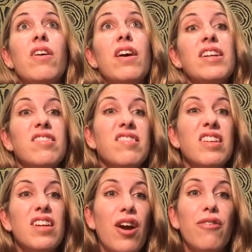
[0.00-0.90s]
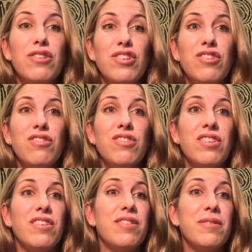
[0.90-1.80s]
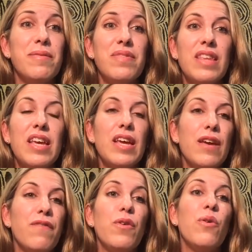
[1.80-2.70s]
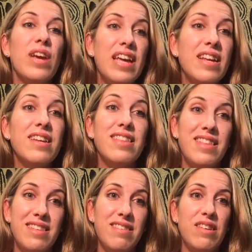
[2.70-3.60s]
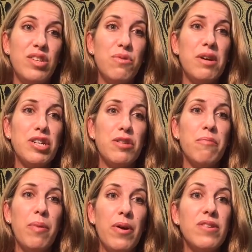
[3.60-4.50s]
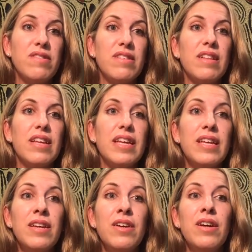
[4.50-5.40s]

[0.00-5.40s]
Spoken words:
I just encourage you to, if you're in this situation personally,